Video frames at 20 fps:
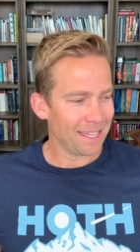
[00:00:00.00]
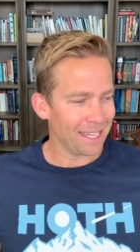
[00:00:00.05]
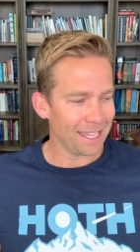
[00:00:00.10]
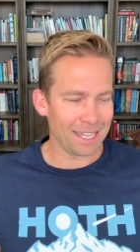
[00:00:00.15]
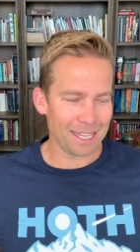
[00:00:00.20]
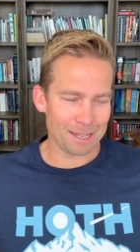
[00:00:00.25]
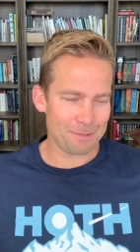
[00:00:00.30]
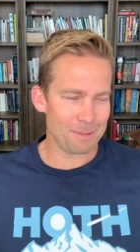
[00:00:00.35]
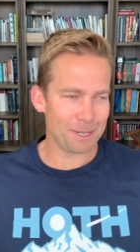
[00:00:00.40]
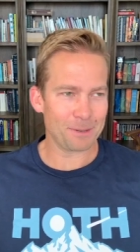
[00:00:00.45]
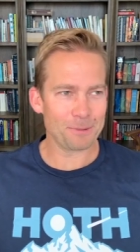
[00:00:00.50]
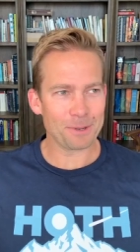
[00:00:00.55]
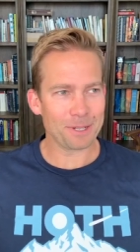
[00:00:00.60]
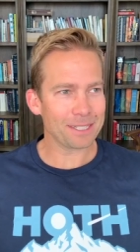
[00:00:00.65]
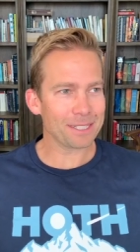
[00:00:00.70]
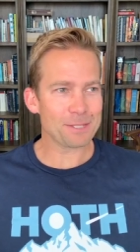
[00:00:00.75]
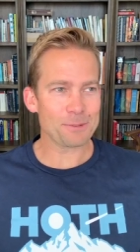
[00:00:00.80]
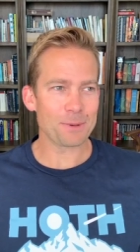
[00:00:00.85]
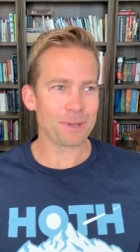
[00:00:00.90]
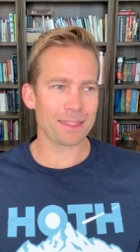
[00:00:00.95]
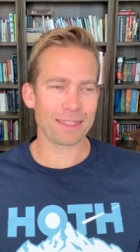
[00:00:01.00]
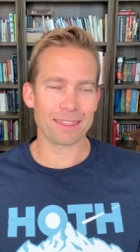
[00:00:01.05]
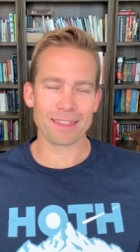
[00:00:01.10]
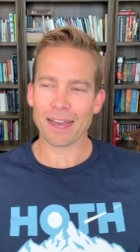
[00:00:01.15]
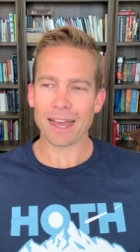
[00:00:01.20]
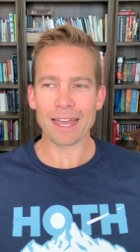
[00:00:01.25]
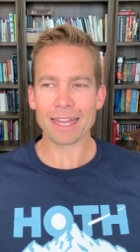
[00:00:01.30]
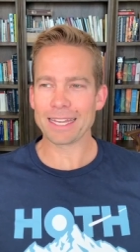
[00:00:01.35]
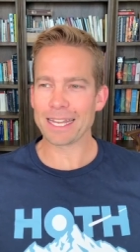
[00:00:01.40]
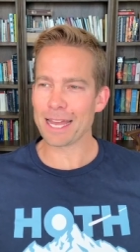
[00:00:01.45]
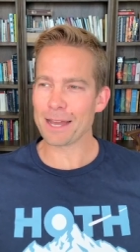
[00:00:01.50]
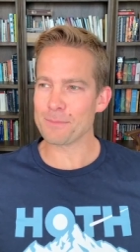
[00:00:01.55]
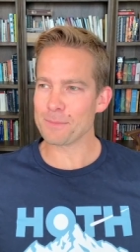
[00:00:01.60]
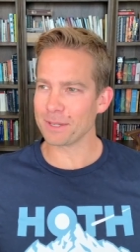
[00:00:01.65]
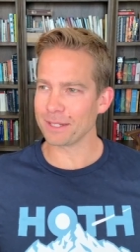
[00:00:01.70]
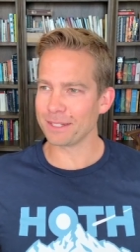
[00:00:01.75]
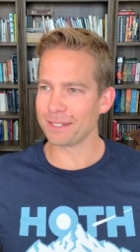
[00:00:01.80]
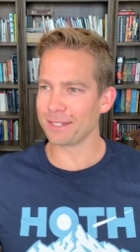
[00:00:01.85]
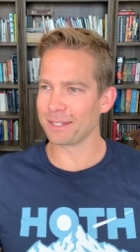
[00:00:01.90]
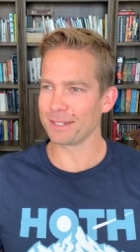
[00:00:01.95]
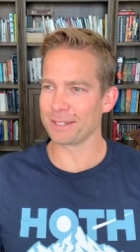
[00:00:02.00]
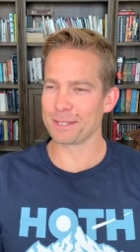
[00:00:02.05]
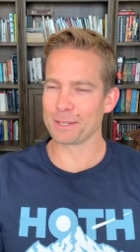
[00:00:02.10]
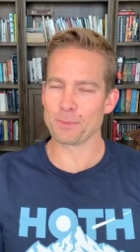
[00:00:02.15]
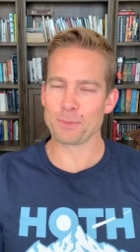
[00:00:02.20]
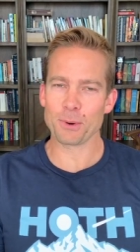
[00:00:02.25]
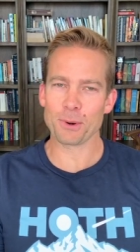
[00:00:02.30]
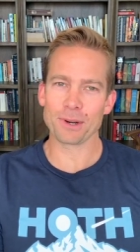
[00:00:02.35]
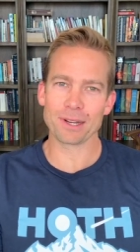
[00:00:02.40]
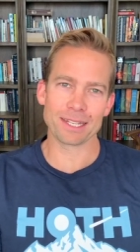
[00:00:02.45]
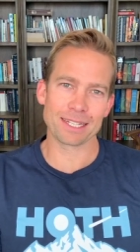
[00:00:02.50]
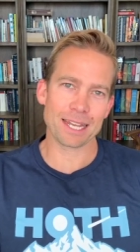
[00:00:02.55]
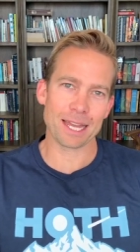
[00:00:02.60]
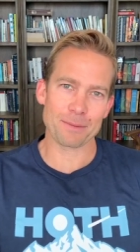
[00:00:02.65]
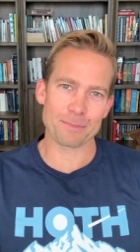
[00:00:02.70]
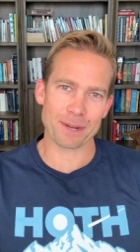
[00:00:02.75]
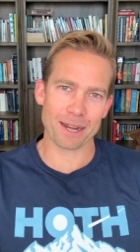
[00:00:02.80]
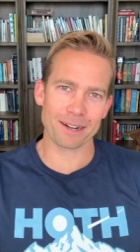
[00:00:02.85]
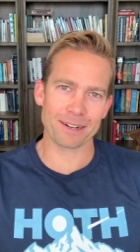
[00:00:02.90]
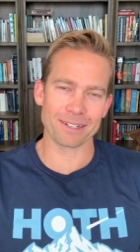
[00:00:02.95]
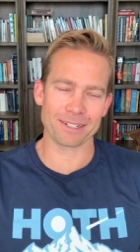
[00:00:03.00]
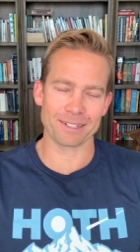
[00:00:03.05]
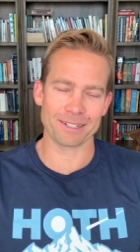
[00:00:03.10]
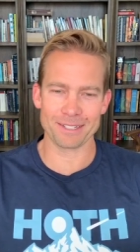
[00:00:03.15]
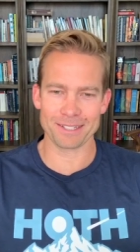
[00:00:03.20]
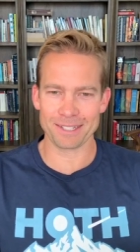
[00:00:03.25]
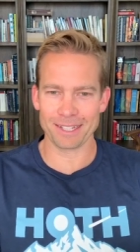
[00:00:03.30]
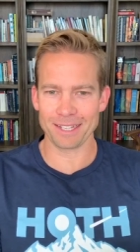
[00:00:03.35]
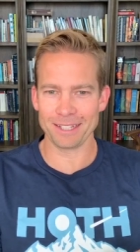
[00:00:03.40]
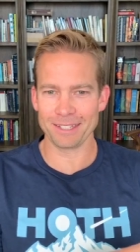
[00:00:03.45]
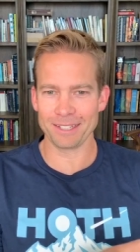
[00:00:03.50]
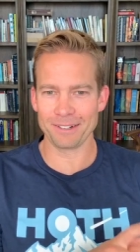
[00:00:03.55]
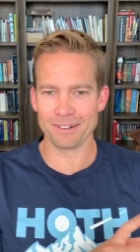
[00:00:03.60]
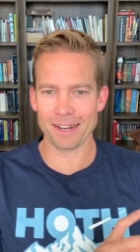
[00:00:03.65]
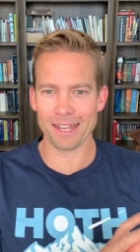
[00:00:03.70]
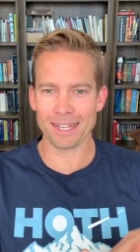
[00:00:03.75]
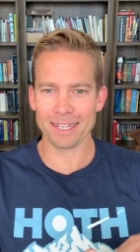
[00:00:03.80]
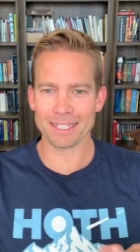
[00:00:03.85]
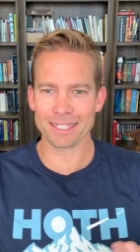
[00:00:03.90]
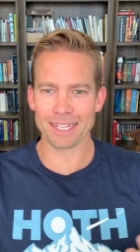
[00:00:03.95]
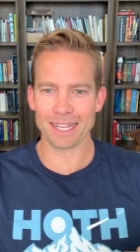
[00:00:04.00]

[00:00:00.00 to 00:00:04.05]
I mean, what is with the high damage supporty type characters lately, right?